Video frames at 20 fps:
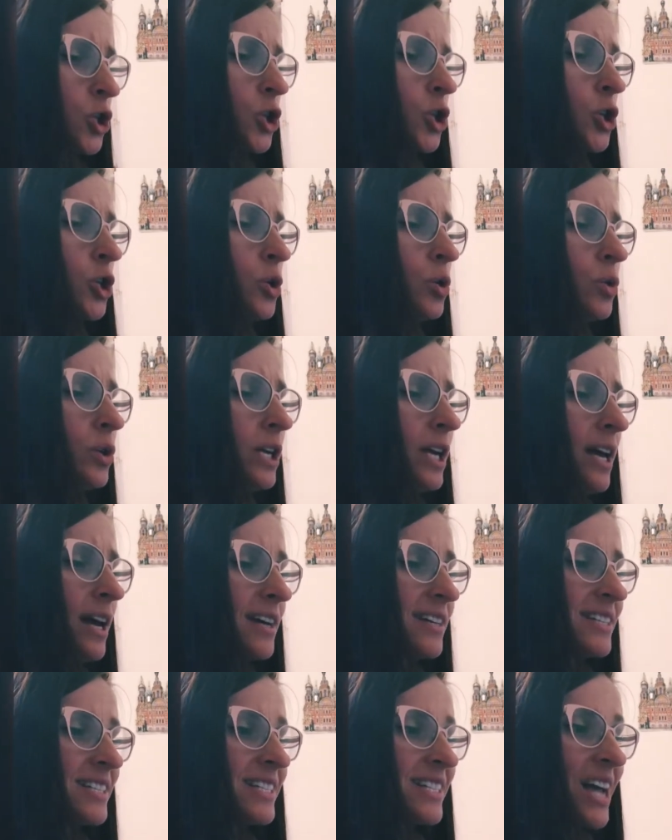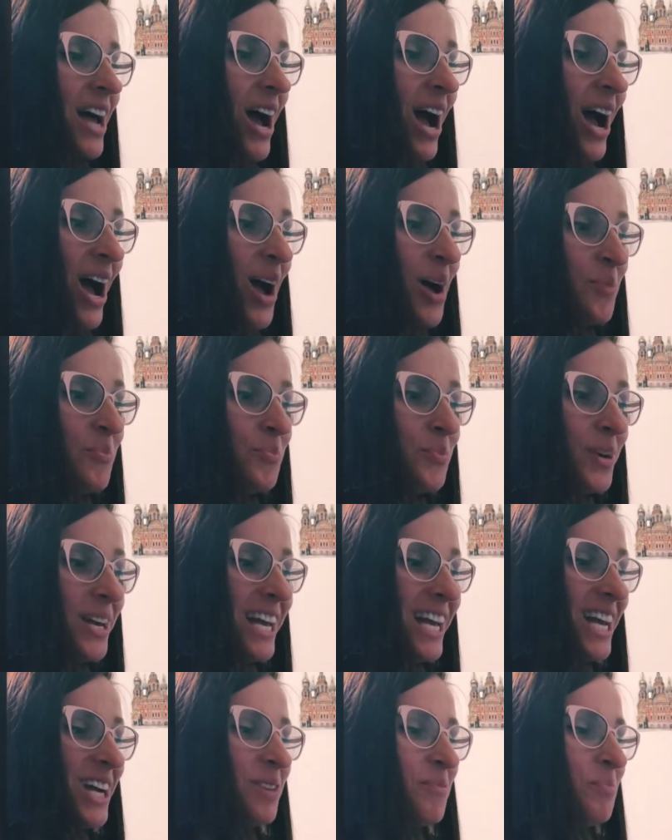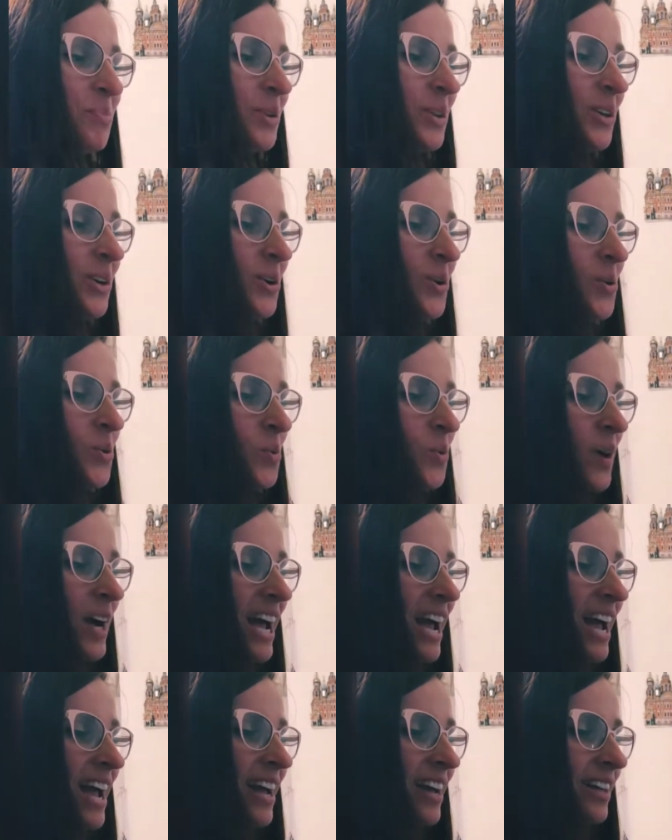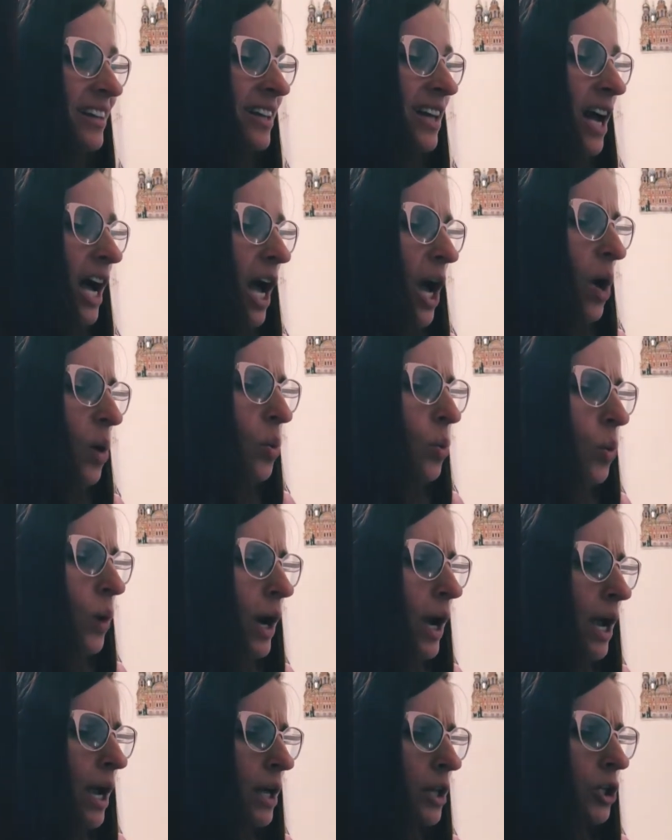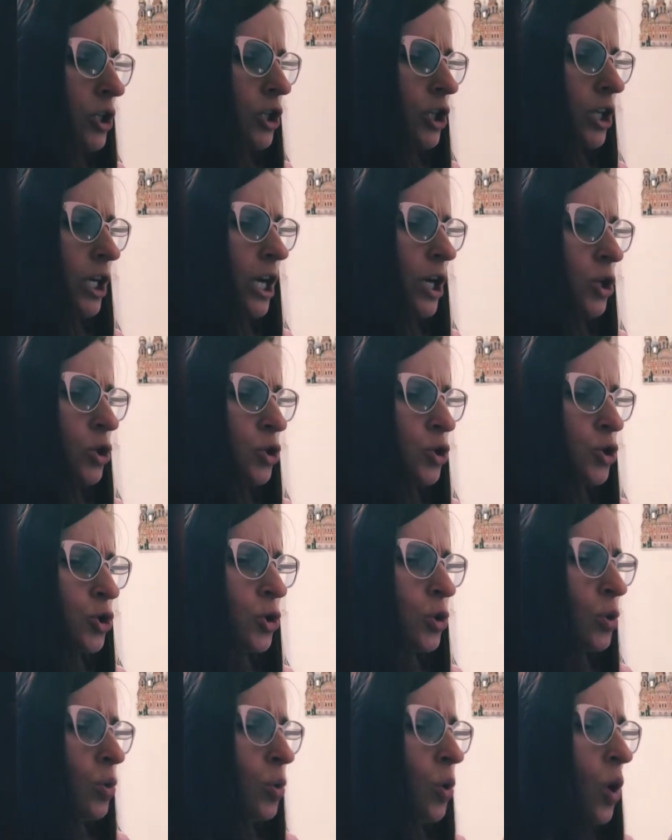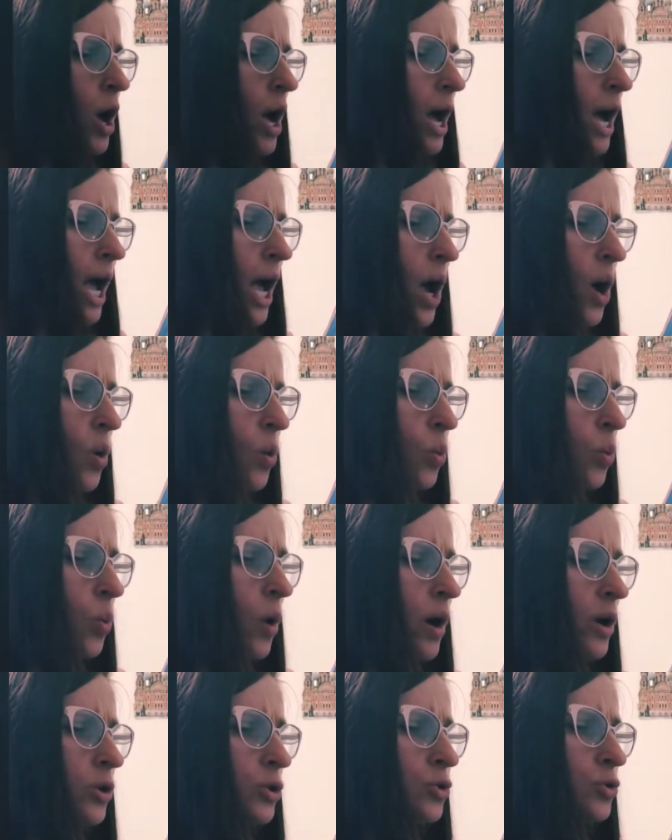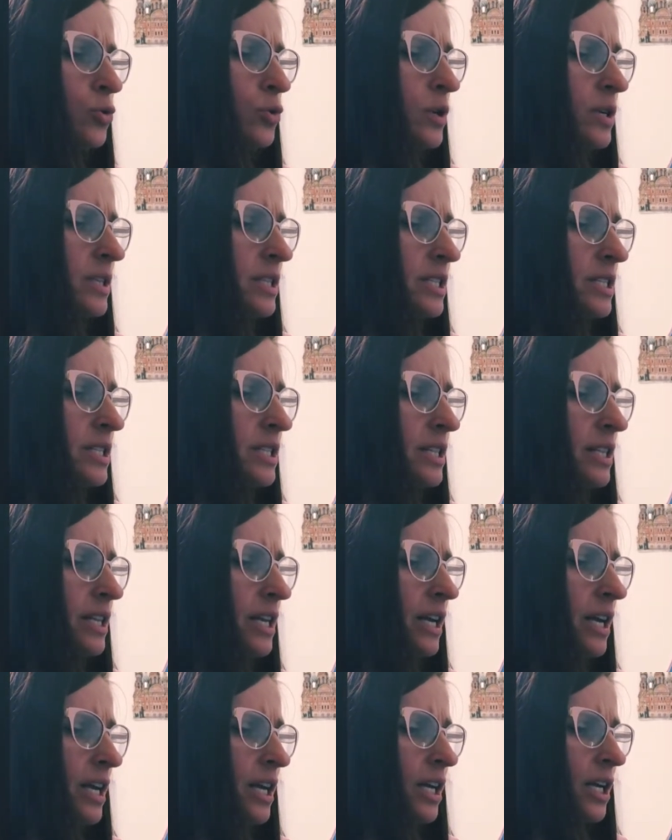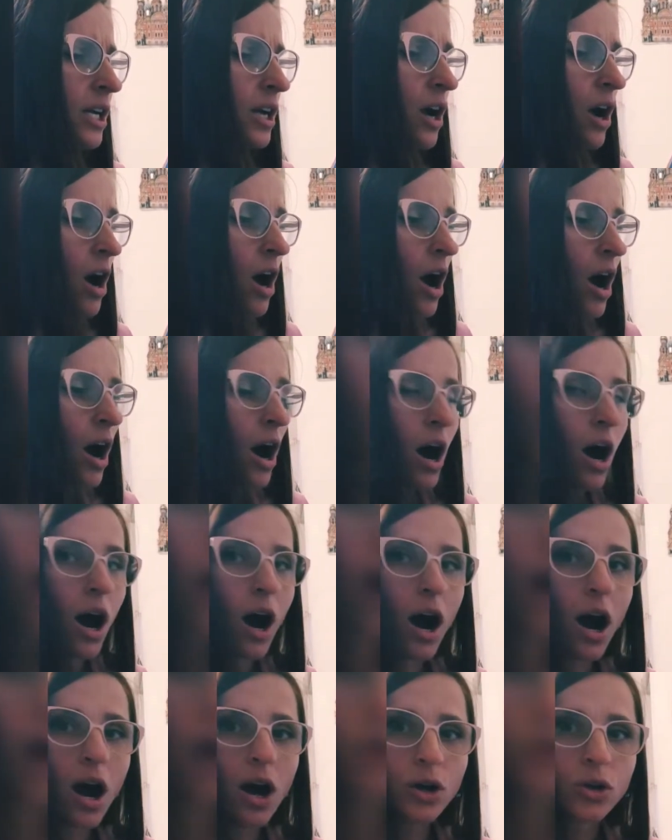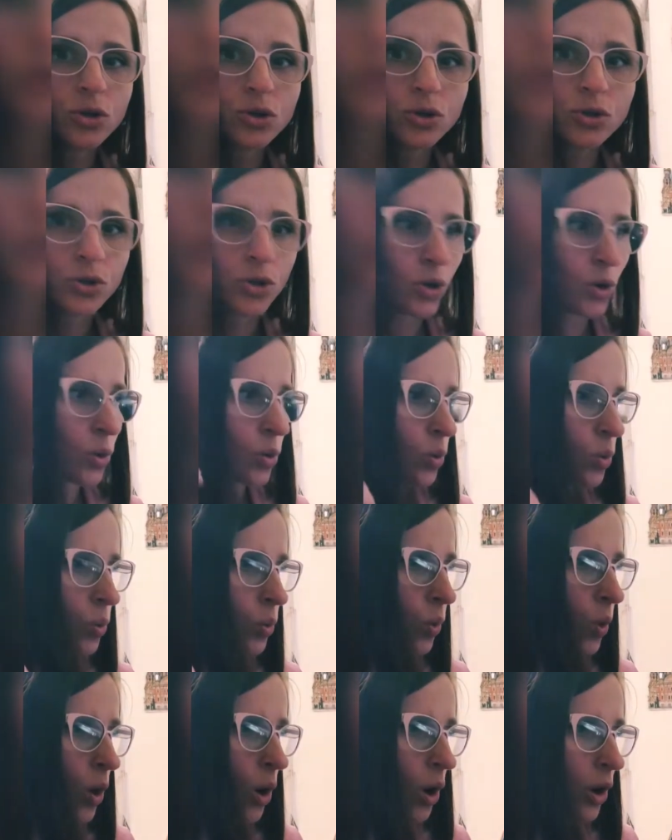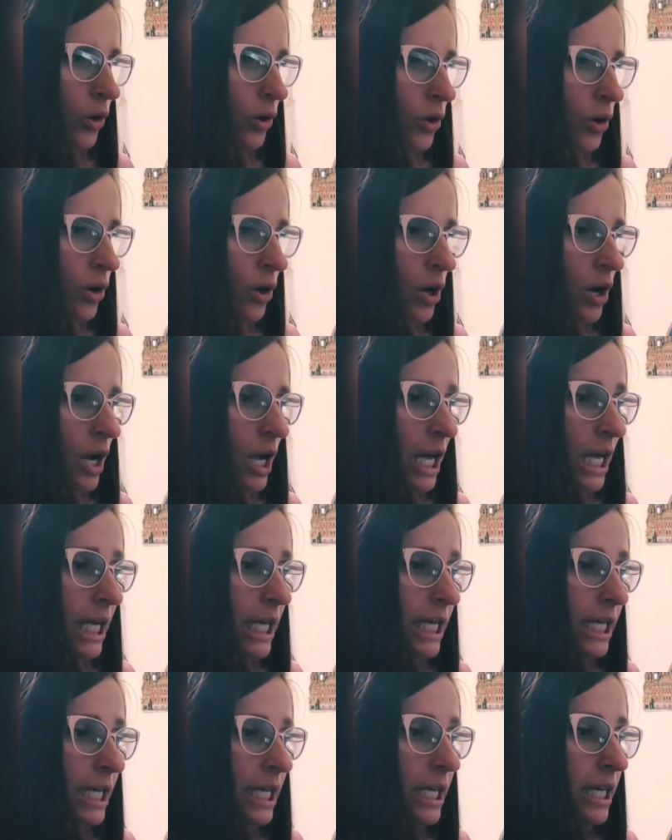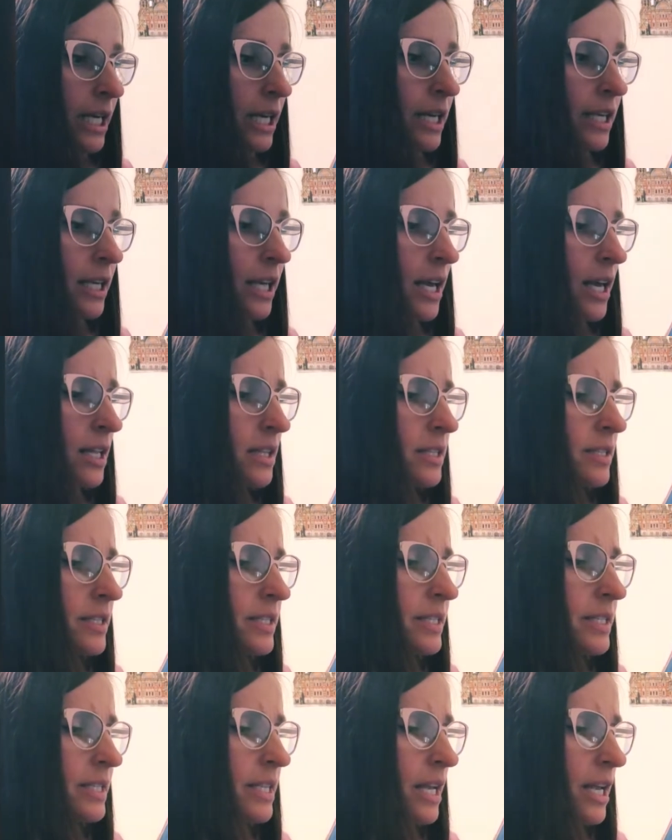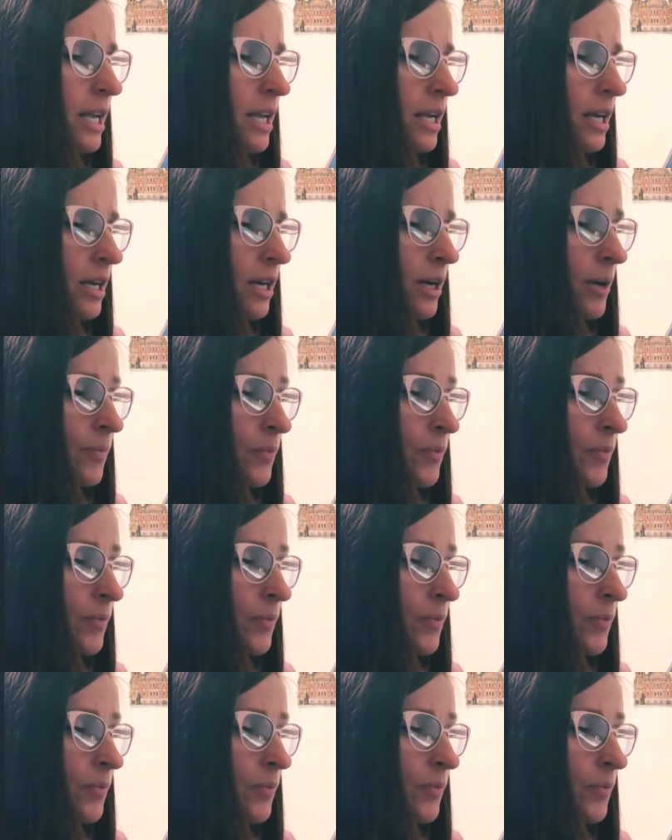you guessed, a big blue whale. A whale can do a wondrous thing. Underwater, he can sing.